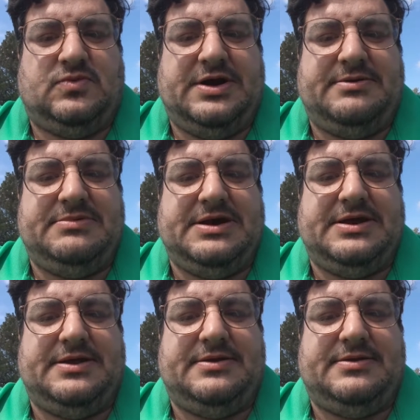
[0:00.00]
Wait a
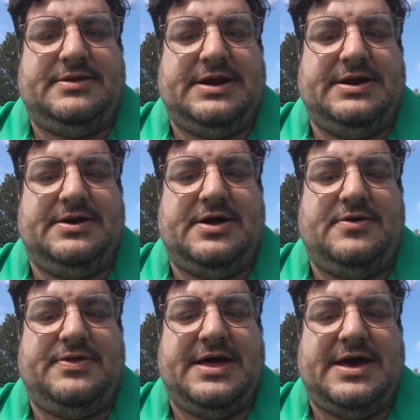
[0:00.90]
minute. They didn't
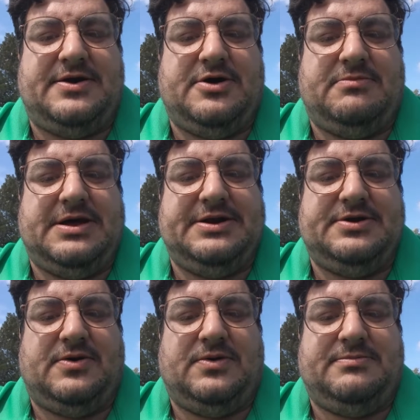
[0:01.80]
know that. Nobody
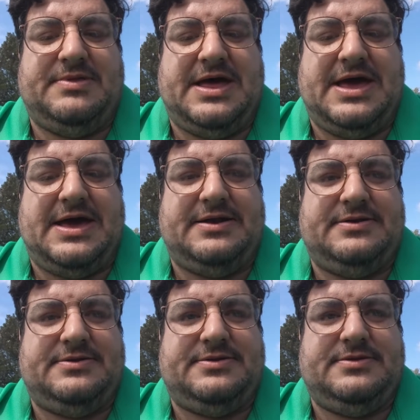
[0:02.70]
told them that.
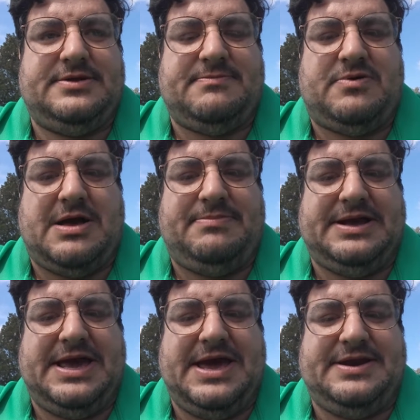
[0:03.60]
Their
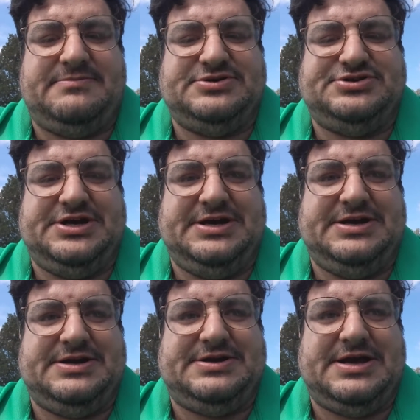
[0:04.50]
propaganda machine
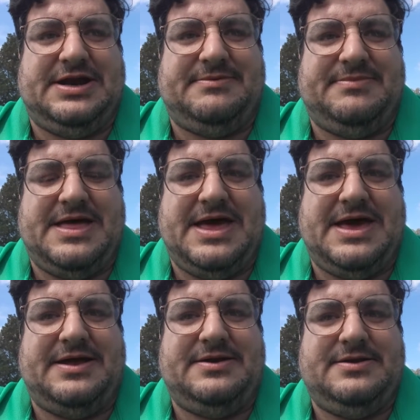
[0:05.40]
didn't tell them
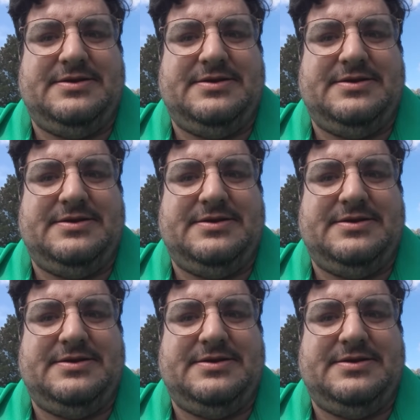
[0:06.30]
that.